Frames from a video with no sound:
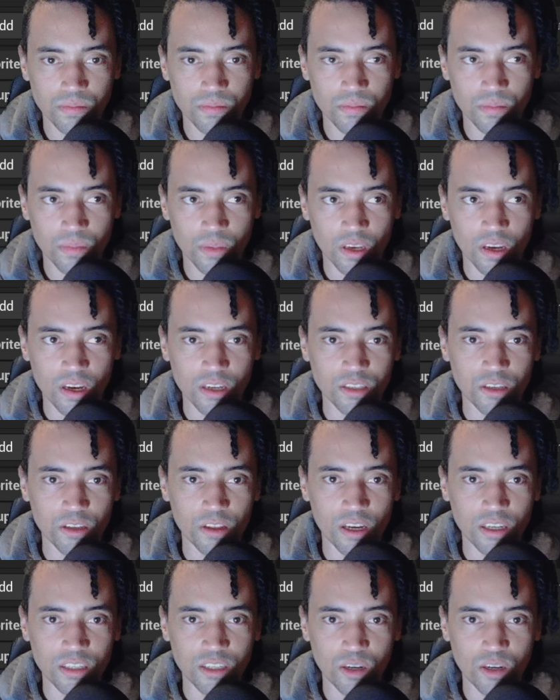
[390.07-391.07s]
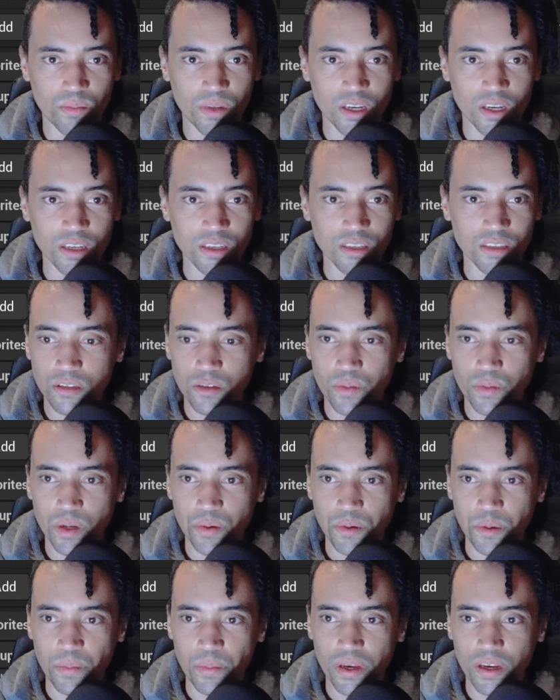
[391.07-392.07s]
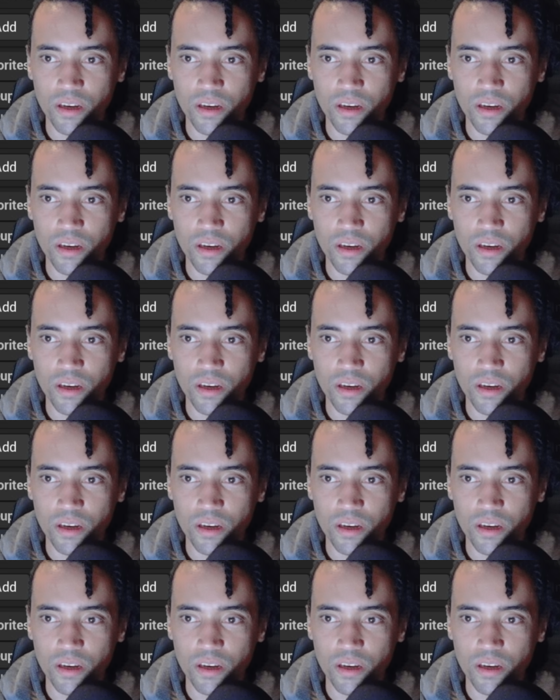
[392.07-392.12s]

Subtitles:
Okay, so that's our box. Be able to pick it